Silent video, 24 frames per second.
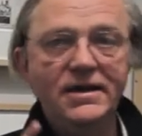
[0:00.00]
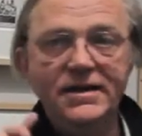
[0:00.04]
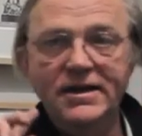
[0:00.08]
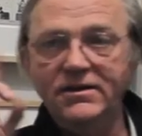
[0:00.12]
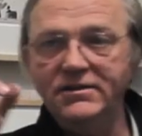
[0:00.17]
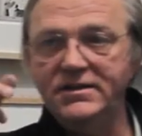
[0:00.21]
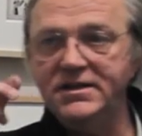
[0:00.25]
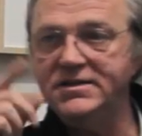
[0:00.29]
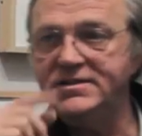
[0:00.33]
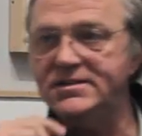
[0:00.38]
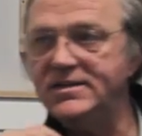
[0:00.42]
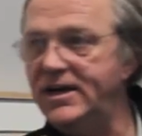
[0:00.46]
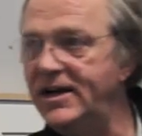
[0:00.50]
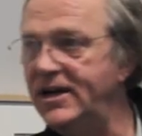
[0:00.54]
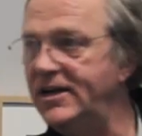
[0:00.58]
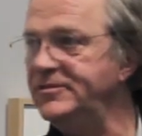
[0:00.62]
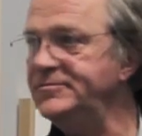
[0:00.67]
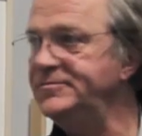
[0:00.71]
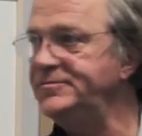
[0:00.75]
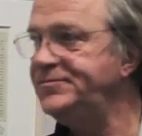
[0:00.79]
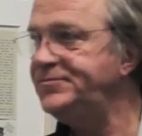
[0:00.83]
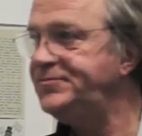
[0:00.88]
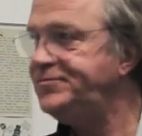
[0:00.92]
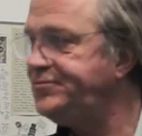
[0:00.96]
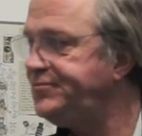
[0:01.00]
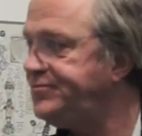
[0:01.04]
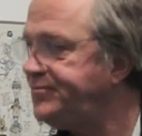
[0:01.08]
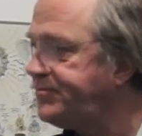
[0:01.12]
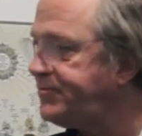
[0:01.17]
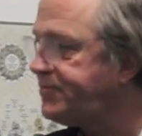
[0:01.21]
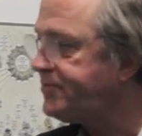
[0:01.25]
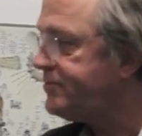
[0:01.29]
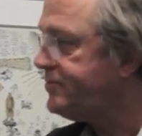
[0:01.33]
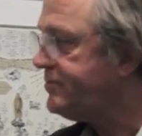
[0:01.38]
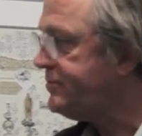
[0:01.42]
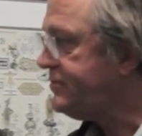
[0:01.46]
Now, on this side,
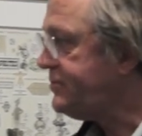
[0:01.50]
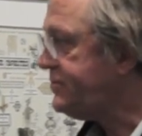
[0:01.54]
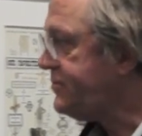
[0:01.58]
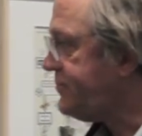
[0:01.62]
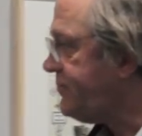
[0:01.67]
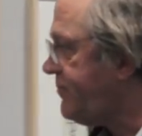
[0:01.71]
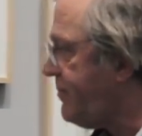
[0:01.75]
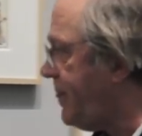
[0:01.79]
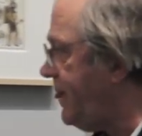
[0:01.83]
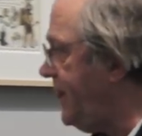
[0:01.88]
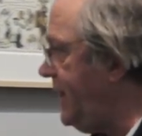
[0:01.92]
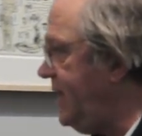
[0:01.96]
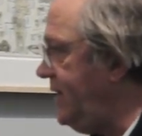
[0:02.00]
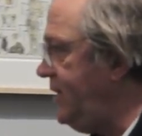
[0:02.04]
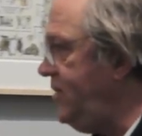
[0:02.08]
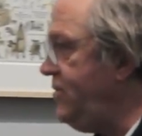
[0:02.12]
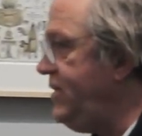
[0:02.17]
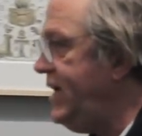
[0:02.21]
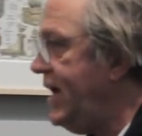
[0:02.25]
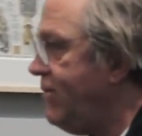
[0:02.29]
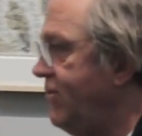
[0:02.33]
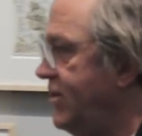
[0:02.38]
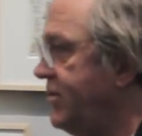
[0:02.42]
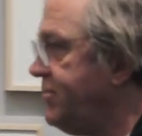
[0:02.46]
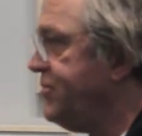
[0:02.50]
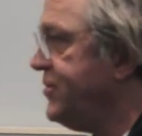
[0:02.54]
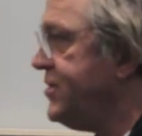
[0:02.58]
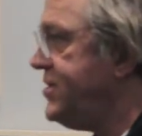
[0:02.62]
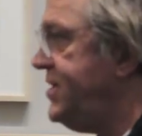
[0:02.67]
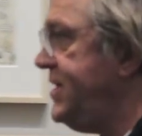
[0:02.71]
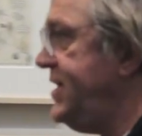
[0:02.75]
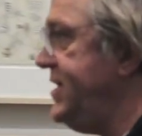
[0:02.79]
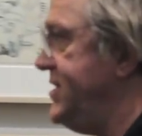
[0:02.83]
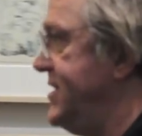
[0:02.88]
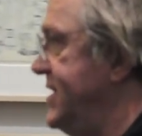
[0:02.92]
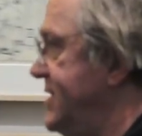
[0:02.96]
you get what
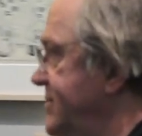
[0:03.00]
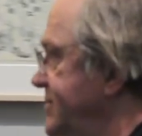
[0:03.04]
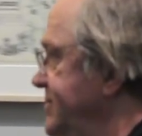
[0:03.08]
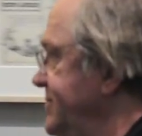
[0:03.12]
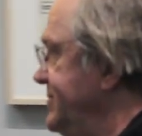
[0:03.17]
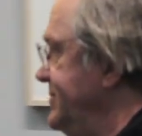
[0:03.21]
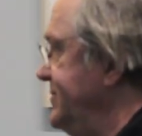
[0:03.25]
precedes it.